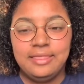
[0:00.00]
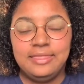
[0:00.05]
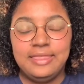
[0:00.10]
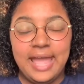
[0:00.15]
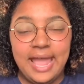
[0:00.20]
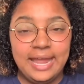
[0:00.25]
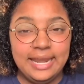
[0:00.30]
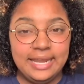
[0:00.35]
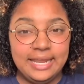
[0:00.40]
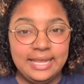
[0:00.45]

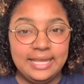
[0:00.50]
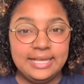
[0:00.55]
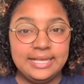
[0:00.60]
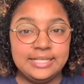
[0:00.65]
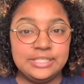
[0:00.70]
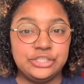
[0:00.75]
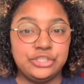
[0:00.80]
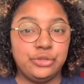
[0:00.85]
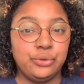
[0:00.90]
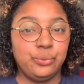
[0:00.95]
That is
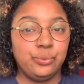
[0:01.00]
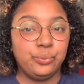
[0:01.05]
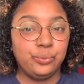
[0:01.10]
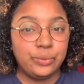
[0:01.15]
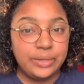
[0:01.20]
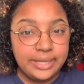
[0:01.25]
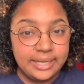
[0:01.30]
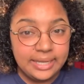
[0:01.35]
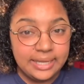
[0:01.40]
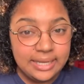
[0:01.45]

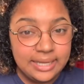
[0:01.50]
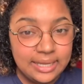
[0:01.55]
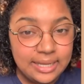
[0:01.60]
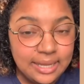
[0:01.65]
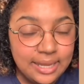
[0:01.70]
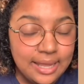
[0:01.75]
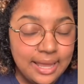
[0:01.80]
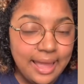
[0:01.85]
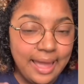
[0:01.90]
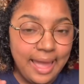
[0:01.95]
3
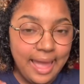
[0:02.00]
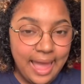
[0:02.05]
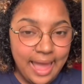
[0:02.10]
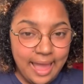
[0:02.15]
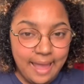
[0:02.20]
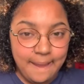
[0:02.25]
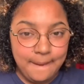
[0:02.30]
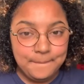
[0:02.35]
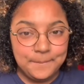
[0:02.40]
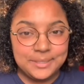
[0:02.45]

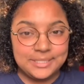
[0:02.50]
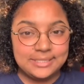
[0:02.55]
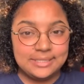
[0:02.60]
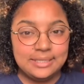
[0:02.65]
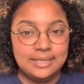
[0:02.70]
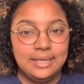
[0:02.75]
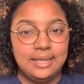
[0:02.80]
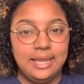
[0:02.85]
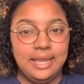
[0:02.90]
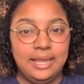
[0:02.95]
apps,
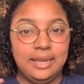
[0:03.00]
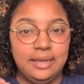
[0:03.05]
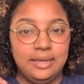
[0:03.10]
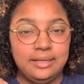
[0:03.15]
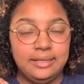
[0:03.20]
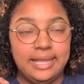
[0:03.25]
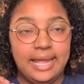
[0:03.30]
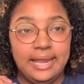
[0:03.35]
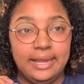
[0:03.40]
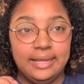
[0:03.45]
and
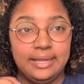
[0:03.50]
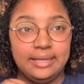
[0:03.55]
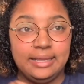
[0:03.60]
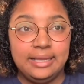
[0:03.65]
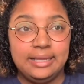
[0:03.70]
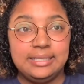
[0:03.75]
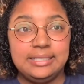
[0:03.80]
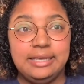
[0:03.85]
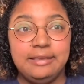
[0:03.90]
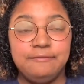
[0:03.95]
that
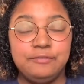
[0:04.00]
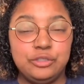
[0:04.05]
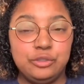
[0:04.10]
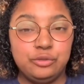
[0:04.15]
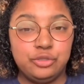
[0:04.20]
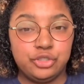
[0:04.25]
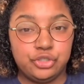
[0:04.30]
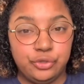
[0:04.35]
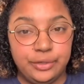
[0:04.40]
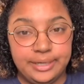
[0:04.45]
it gives you
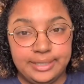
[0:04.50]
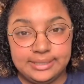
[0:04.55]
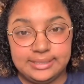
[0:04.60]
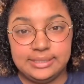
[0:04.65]
tricks and